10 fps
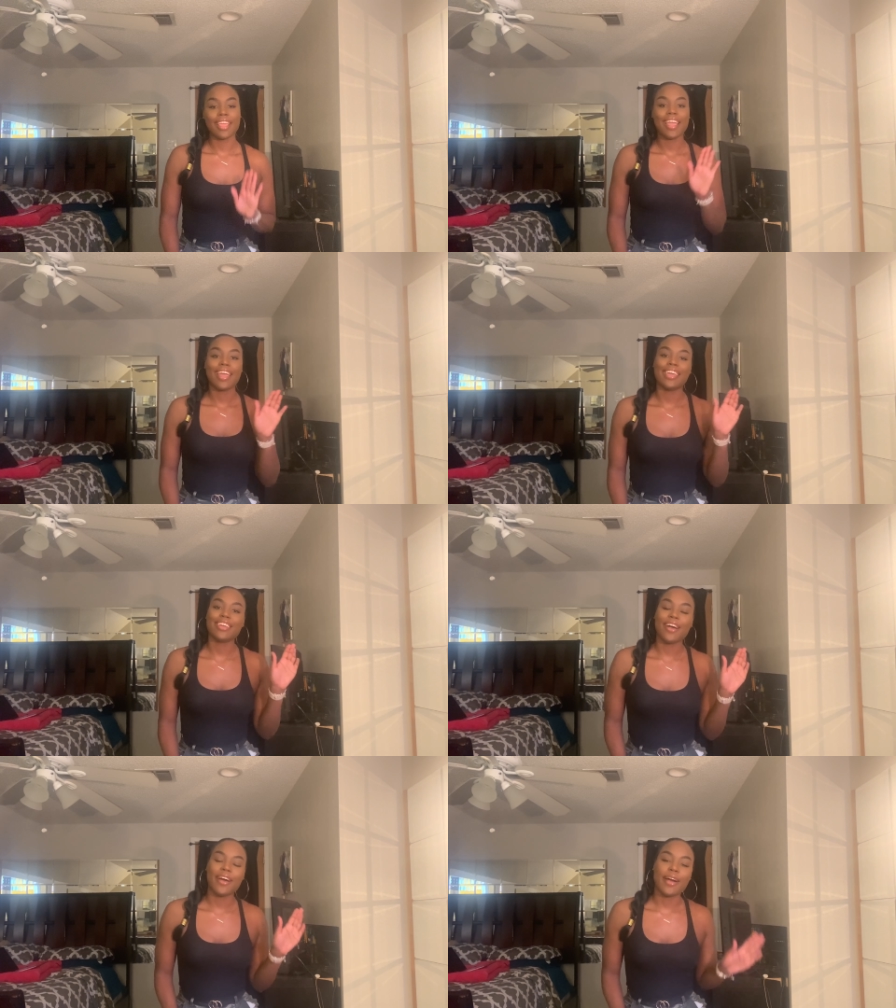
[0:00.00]
Hey
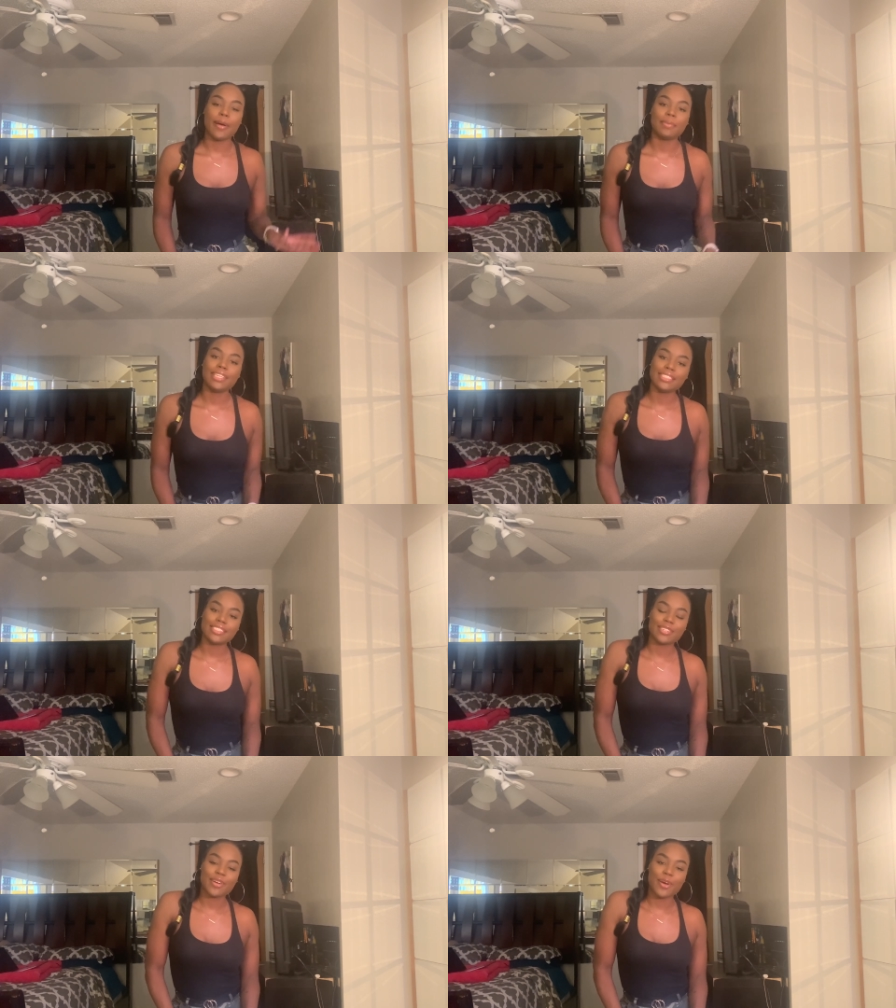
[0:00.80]
y'all, I'm
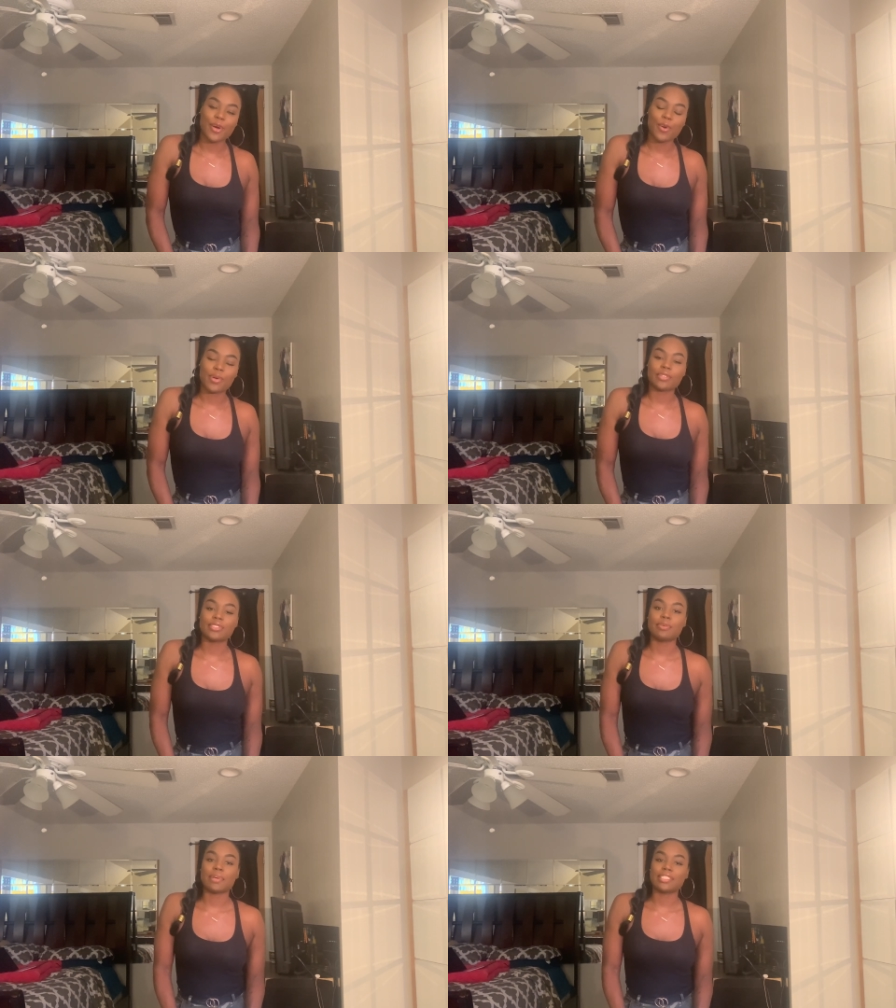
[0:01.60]
Alisa Nicole.
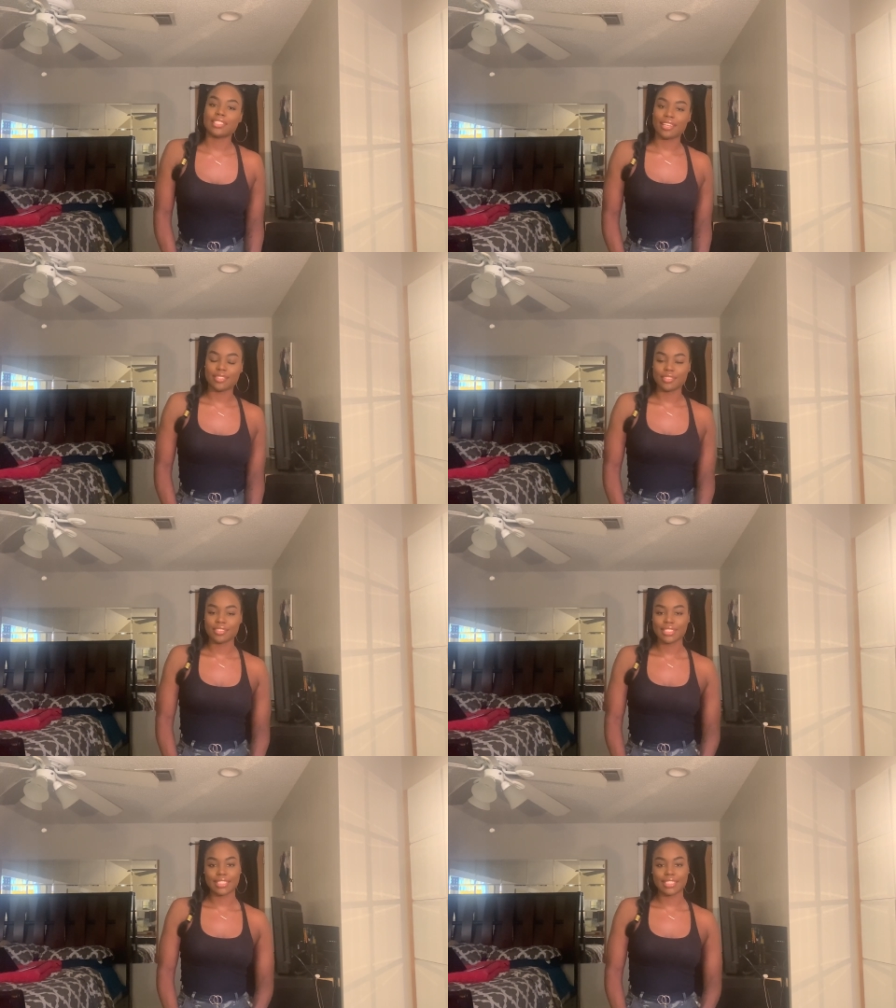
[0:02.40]
Welcome to my channel.